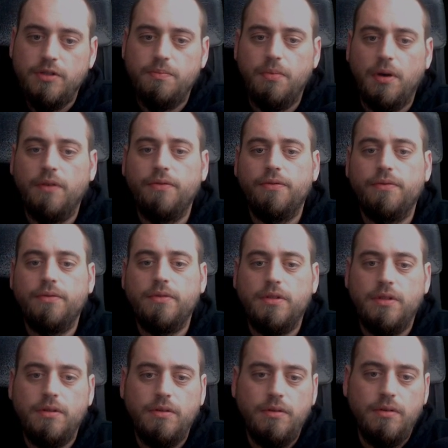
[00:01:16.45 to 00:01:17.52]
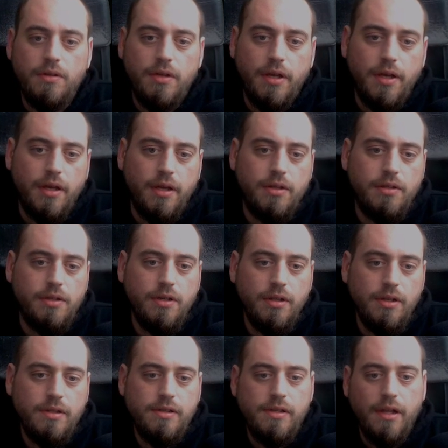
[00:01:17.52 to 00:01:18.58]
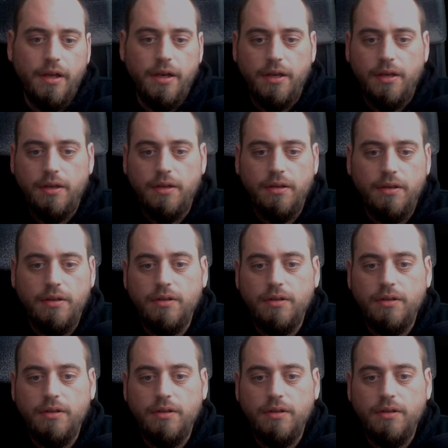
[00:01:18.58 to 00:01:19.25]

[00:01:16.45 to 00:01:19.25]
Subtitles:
buff that yields like